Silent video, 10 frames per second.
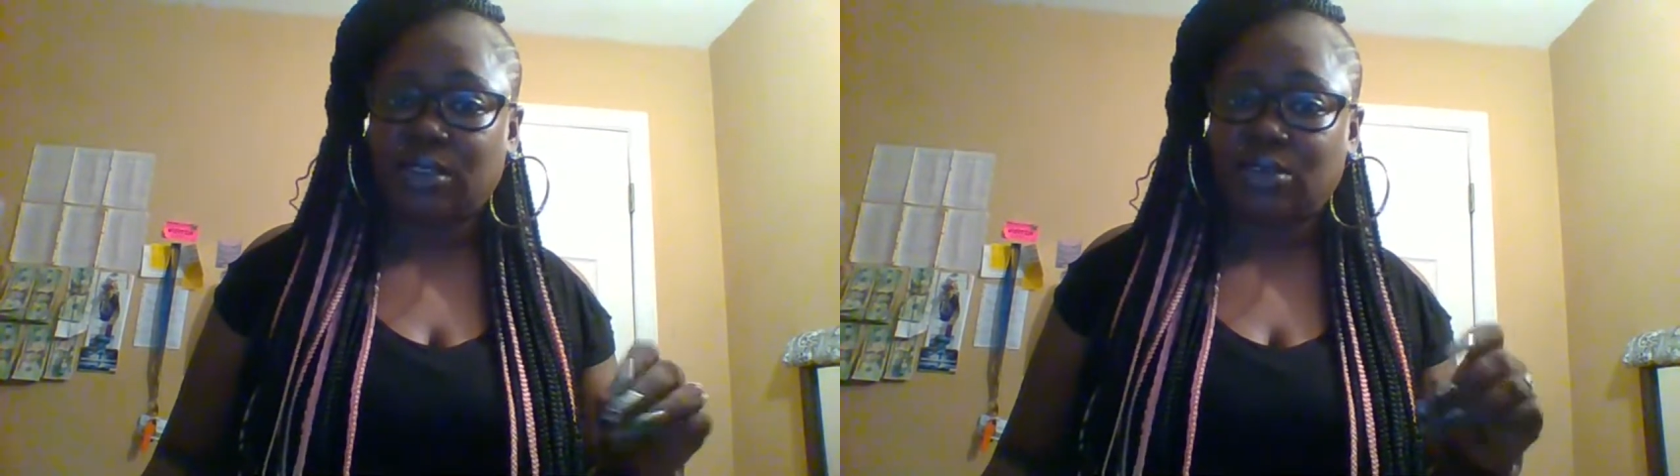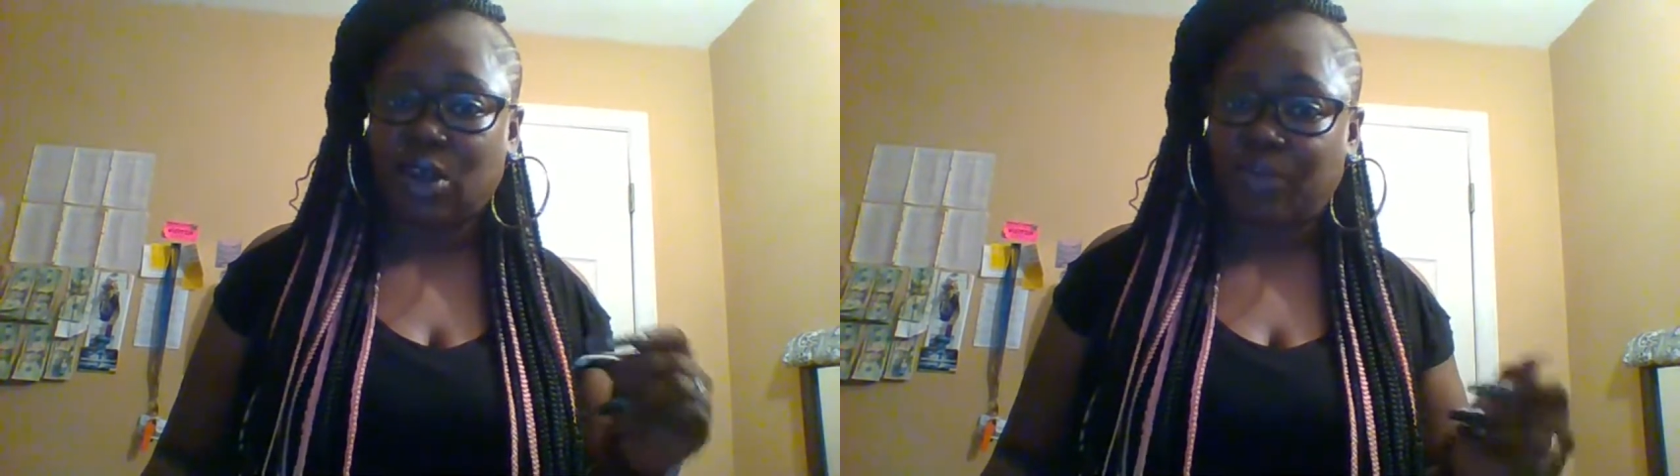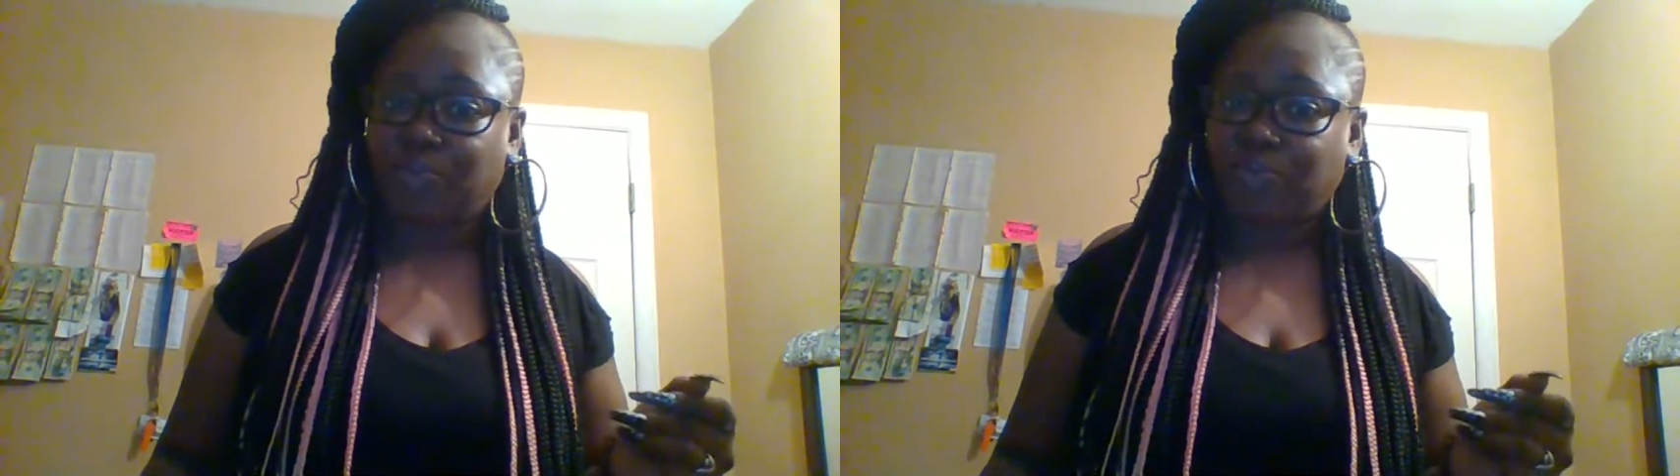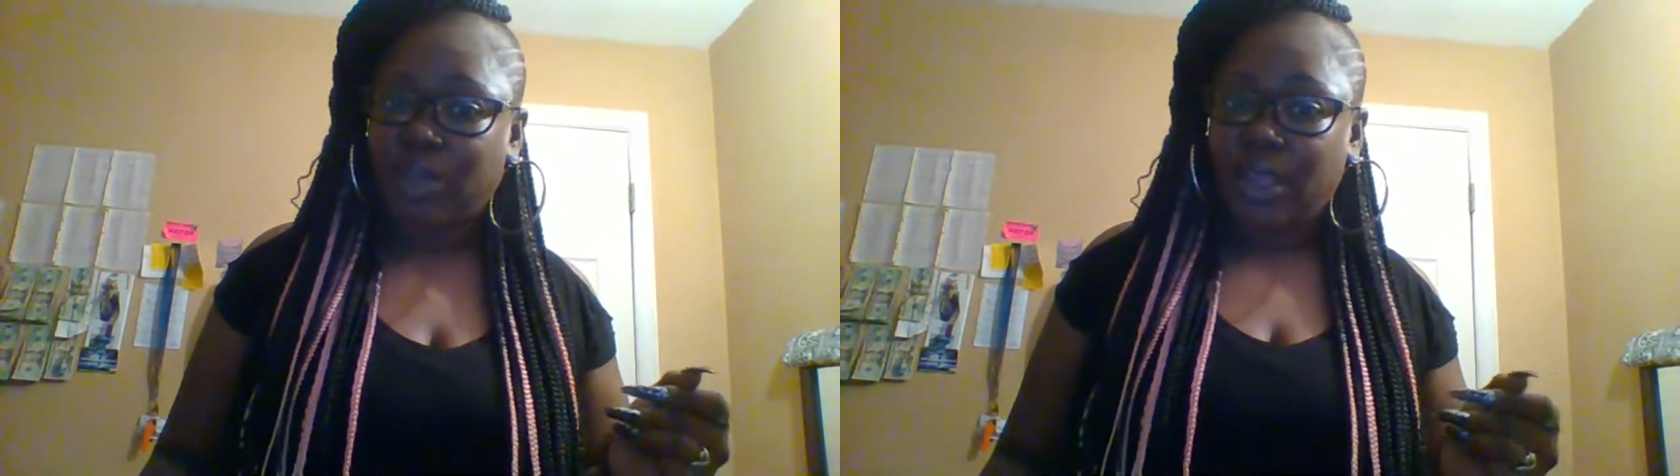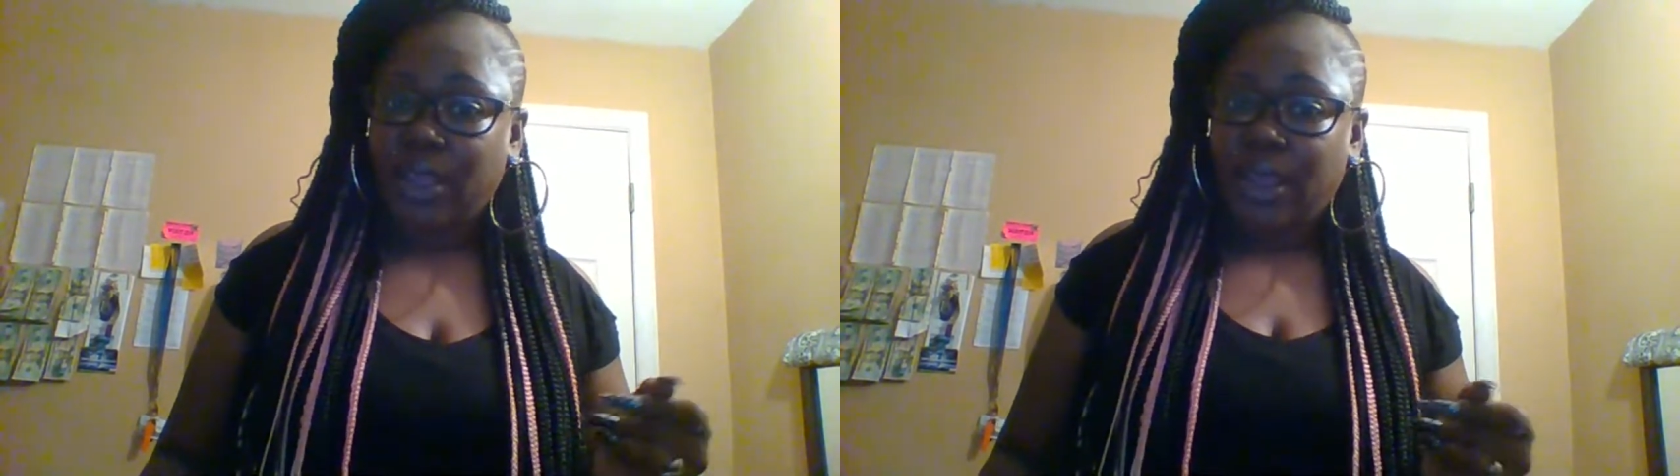
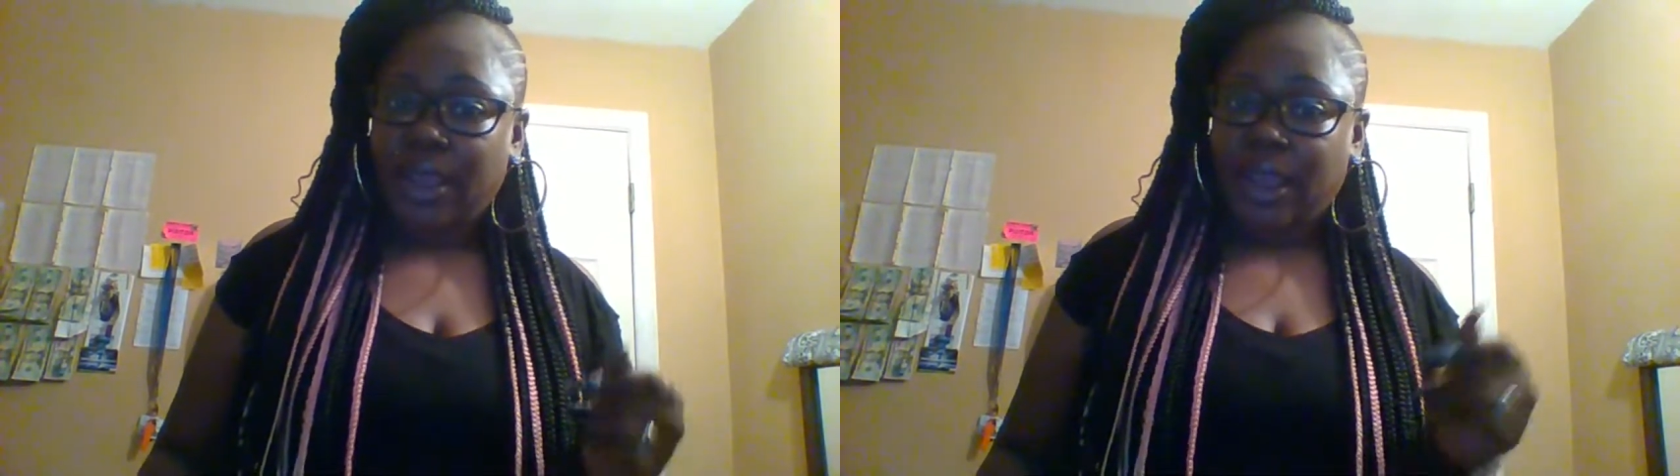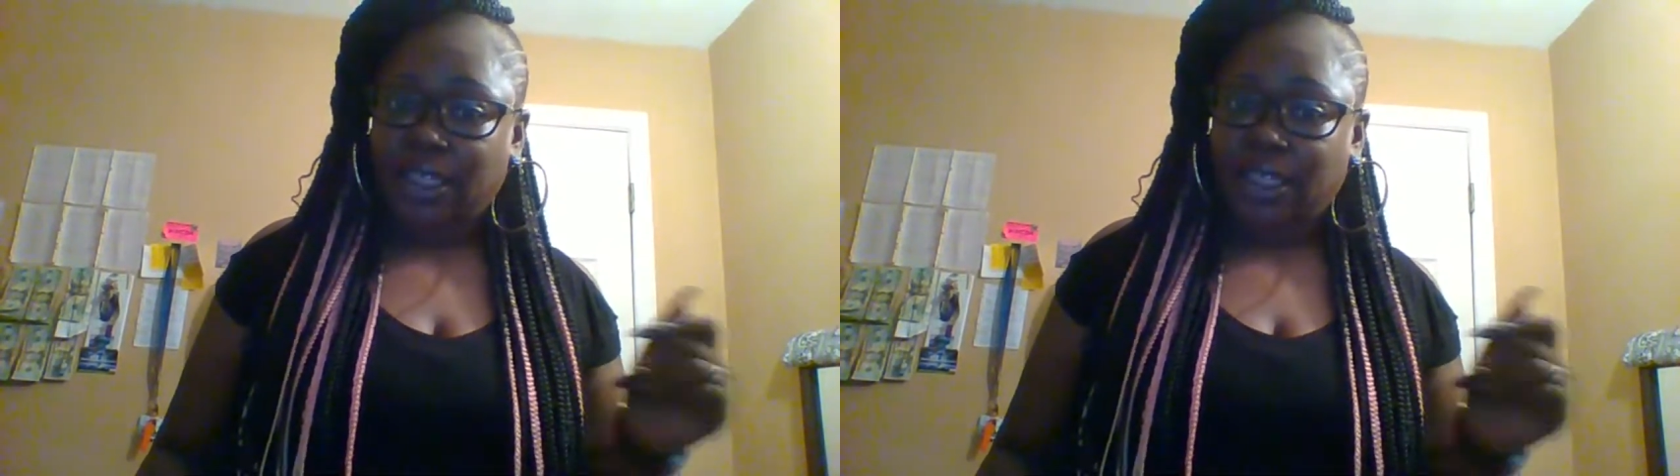at